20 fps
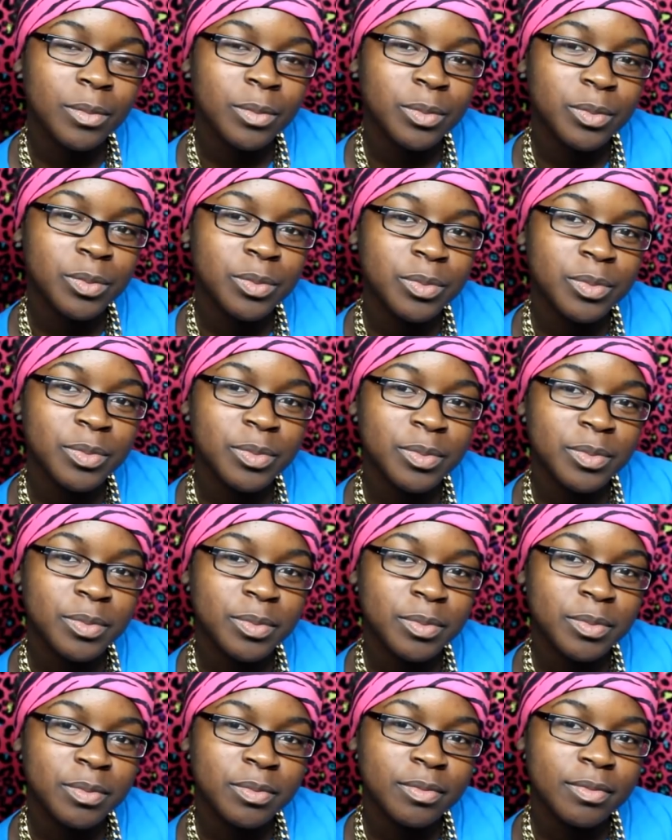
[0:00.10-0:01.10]

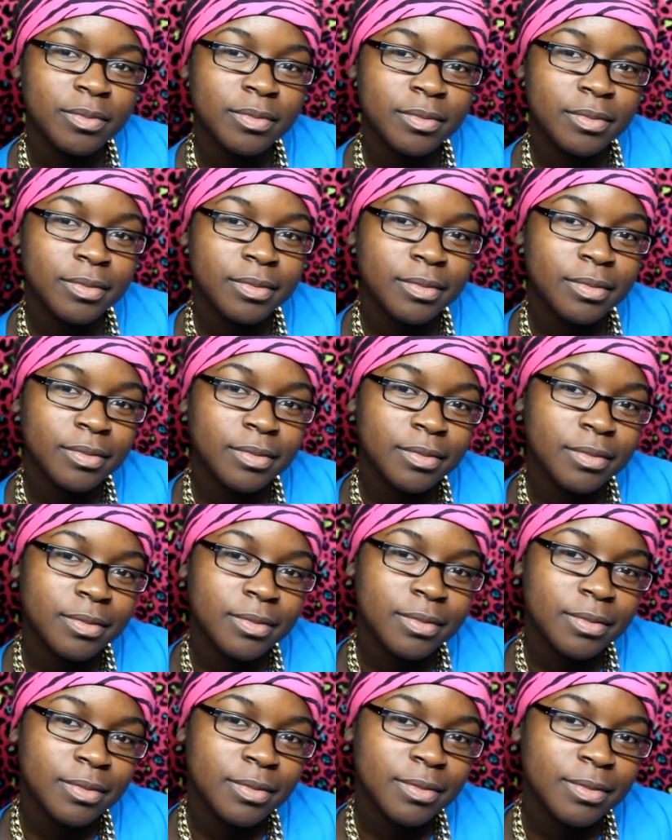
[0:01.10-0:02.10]

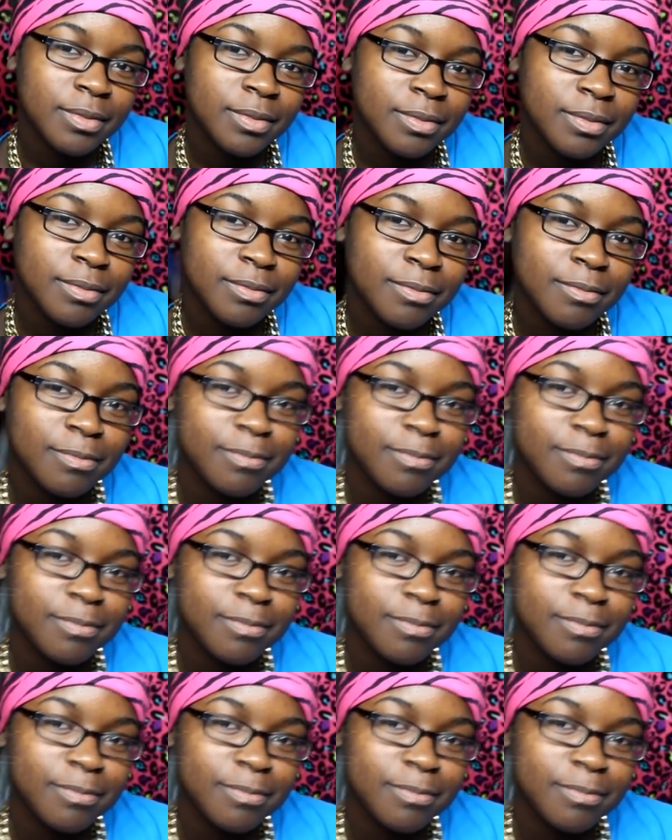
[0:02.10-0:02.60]
[no speech]